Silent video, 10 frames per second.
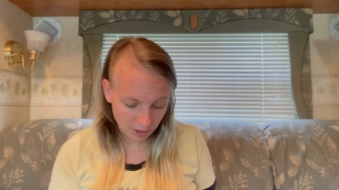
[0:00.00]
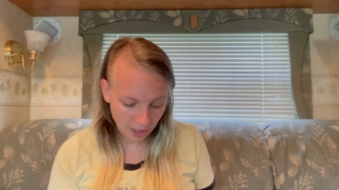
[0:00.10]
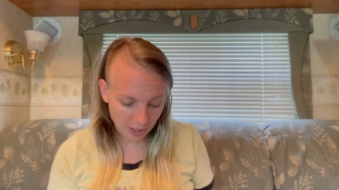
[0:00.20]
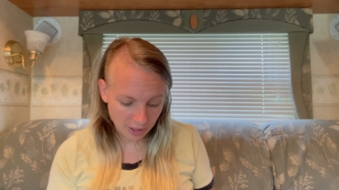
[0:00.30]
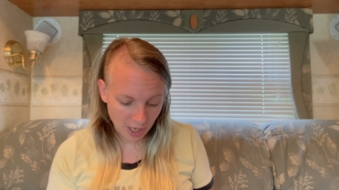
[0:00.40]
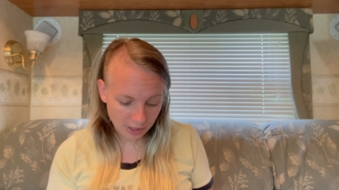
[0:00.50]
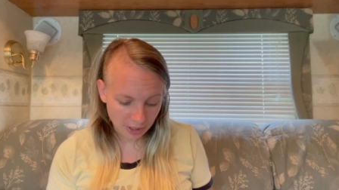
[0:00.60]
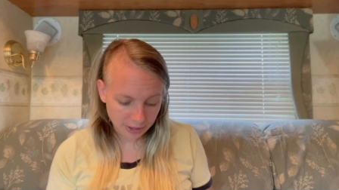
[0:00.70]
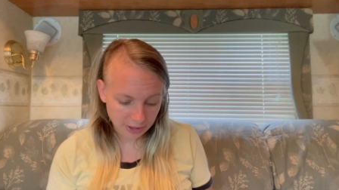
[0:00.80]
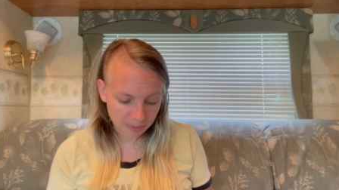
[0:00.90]
And I
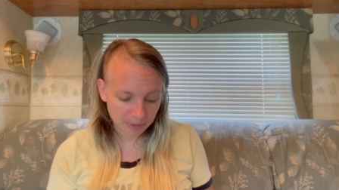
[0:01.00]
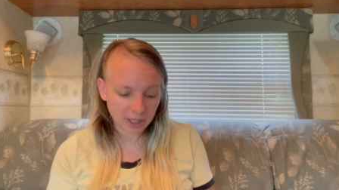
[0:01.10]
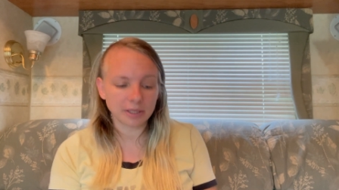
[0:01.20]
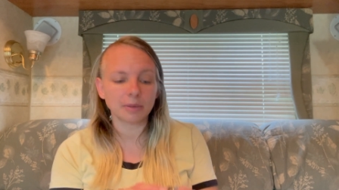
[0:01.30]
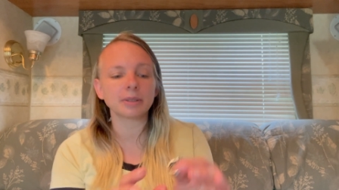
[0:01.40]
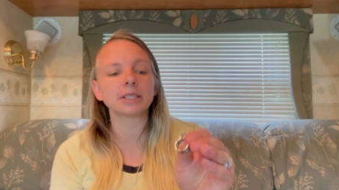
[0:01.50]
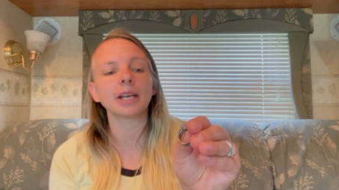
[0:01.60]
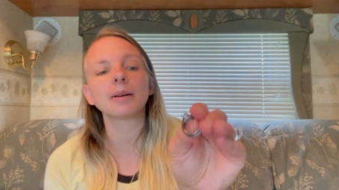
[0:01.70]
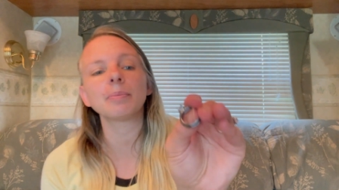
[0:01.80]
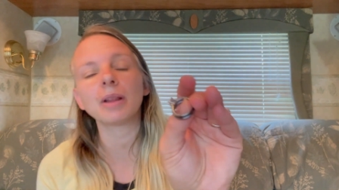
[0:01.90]
liked it because it was
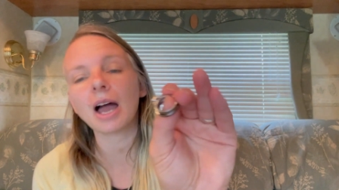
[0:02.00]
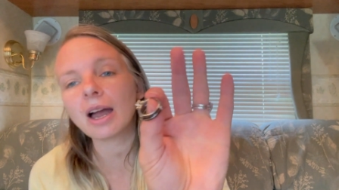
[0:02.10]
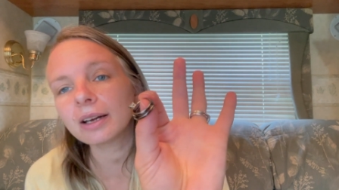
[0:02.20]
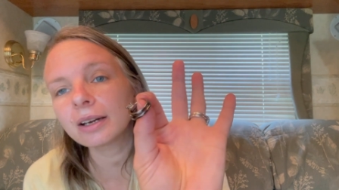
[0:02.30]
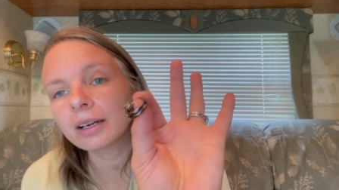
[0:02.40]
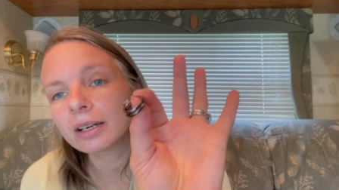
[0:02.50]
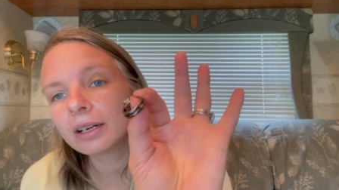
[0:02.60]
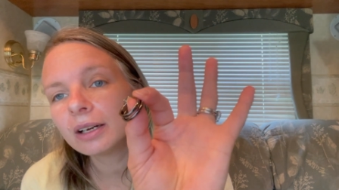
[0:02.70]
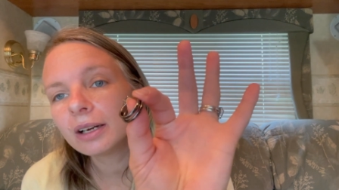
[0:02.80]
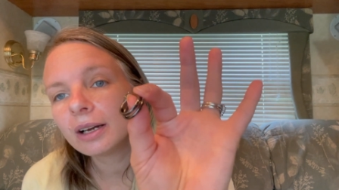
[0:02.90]
like black,
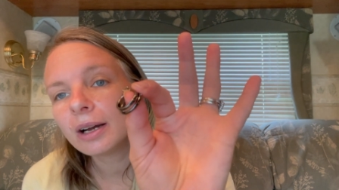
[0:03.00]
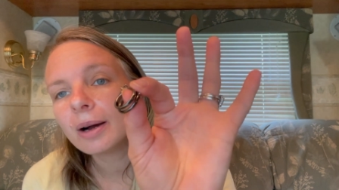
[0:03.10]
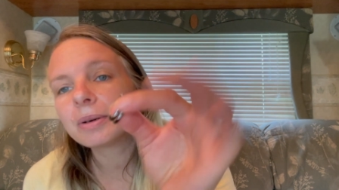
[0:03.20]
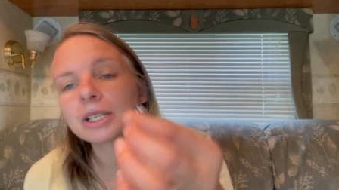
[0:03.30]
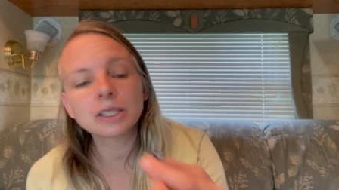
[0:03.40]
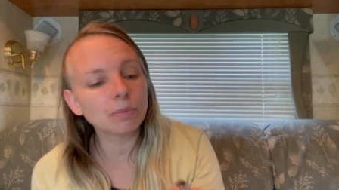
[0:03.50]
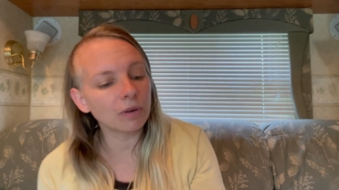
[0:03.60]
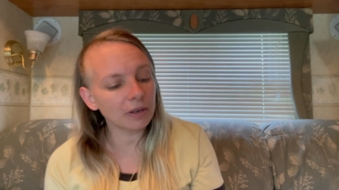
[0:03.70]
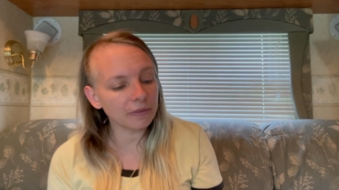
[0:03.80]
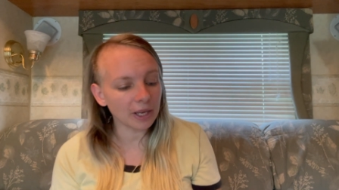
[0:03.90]
but it's
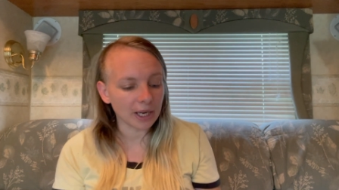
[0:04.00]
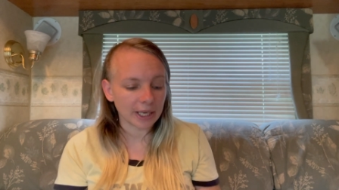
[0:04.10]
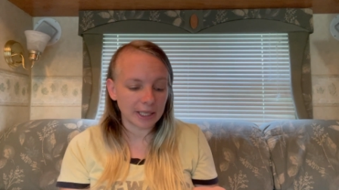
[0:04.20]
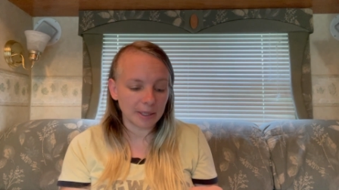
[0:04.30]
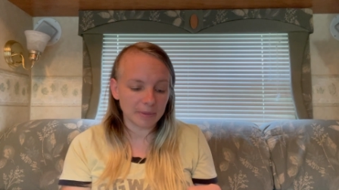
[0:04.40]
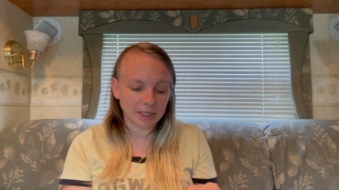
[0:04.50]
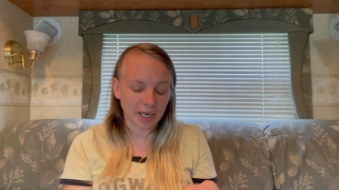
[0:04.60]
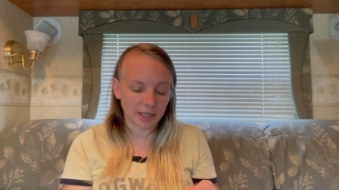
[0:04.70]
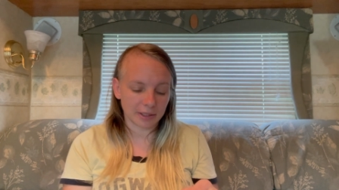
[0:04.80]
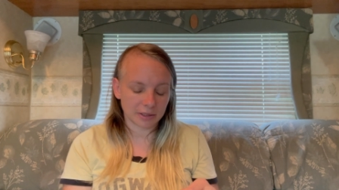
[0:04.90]
more of like a
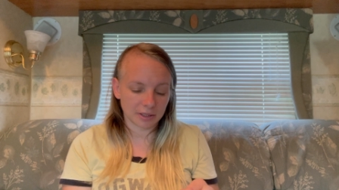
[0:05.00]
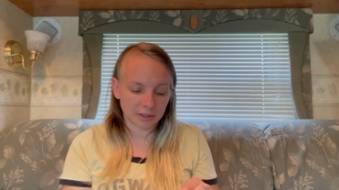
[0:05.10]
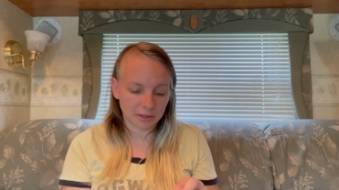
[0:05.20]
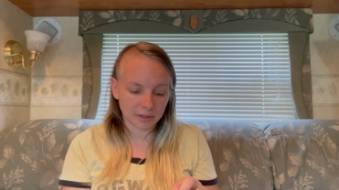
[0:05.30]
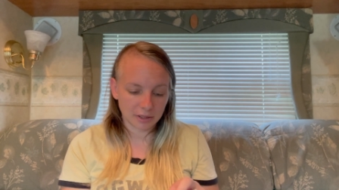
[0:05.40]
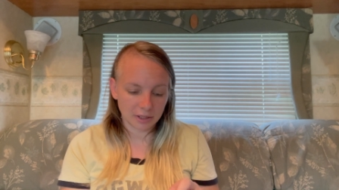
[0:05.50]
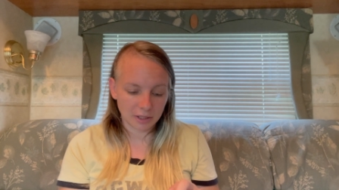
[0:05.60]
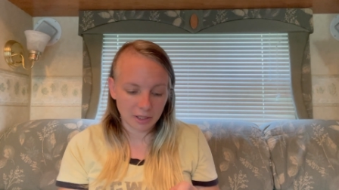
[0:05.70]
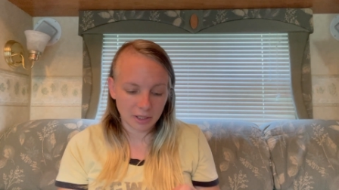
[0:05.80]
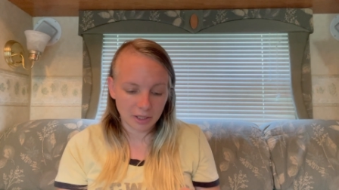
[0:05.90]
hematite
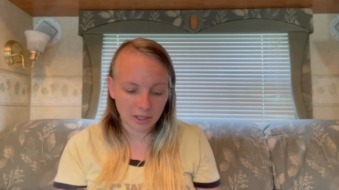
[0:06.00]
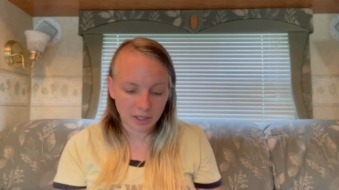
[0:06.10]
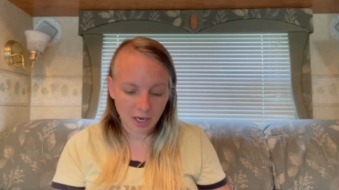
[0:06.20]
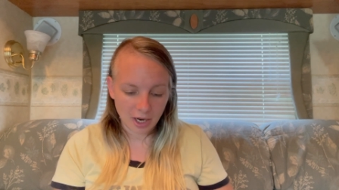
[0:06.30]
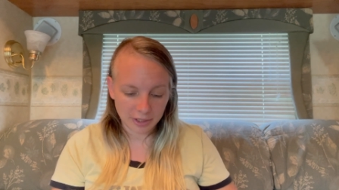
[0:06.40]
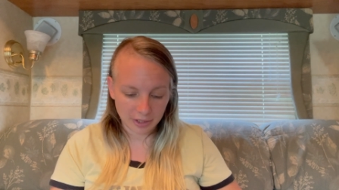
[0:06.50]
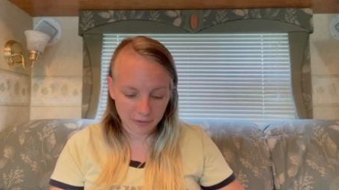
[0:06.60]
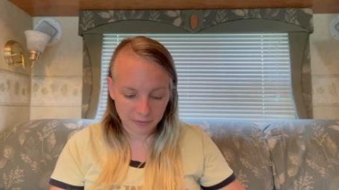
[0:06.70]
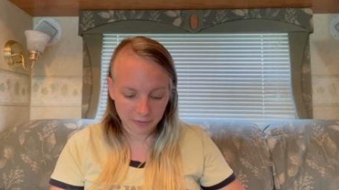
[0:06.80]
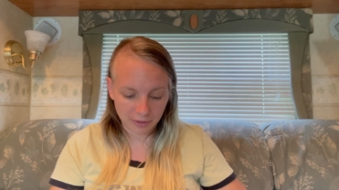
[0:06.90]
kind
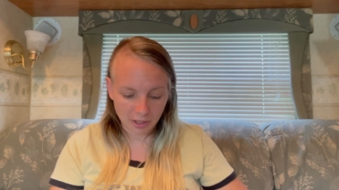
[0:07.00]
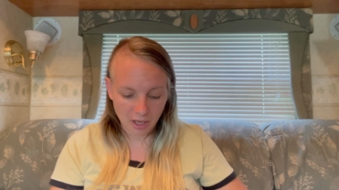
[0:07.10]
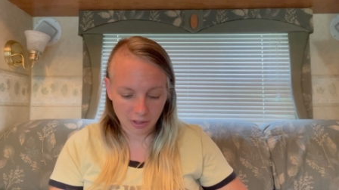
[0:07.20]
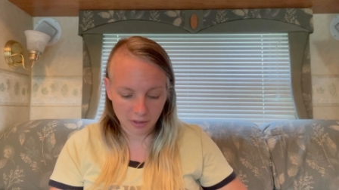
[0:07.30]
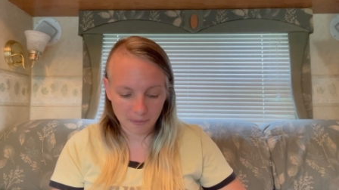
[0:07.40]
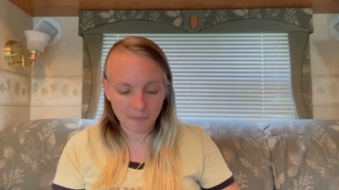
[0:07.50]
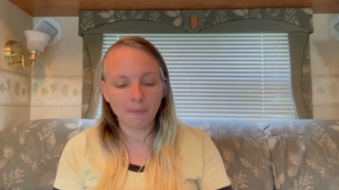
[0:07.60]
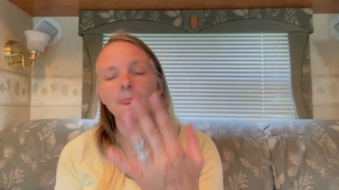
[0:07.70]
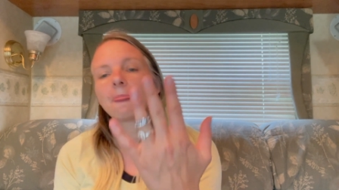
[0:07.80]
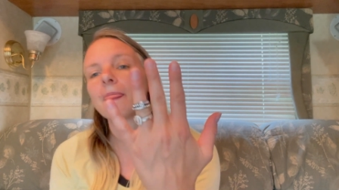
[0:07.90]
of color
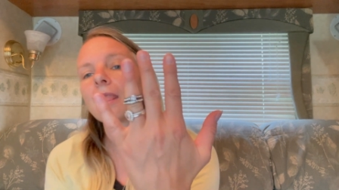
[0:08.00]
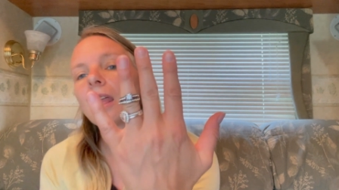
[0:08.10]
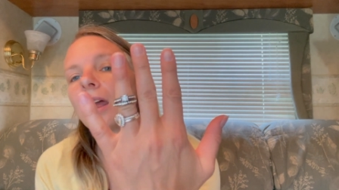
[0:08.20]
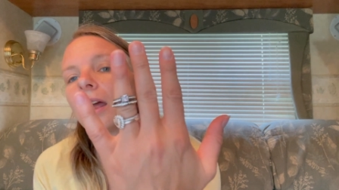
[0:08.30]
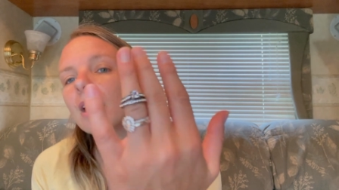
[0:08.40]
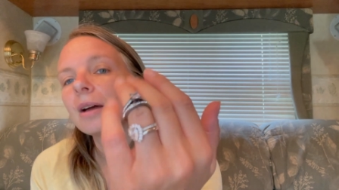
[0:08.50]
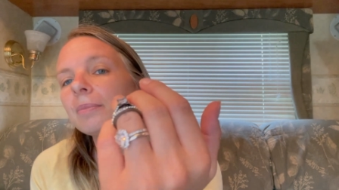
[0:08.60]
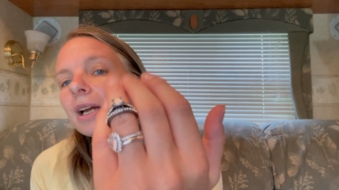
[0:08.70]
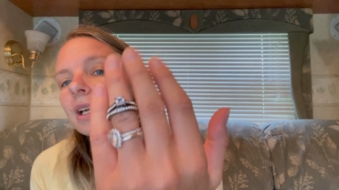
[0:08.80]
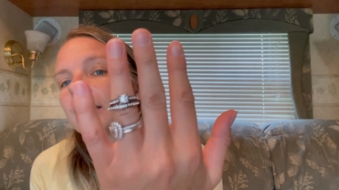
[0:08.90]

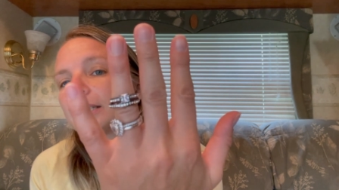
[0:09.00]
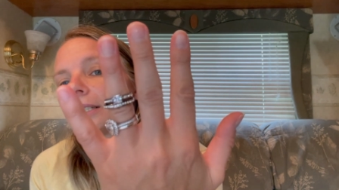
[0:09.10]
but it's